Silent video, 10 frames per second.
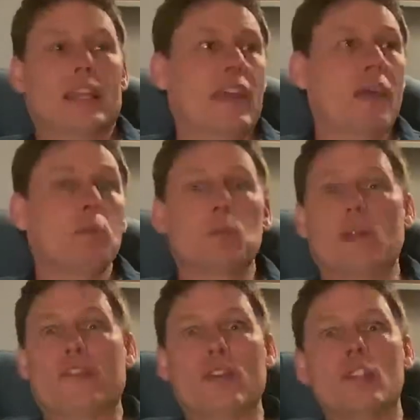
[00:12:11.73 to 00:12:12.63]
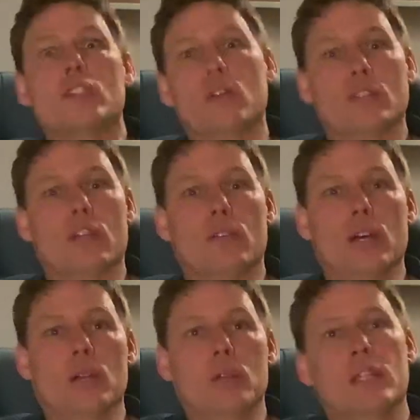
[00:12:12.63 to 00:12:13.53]
Now that was one of the first songs I
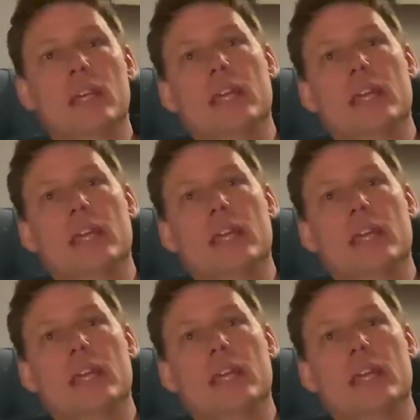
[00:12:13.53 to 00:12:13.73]
wrote,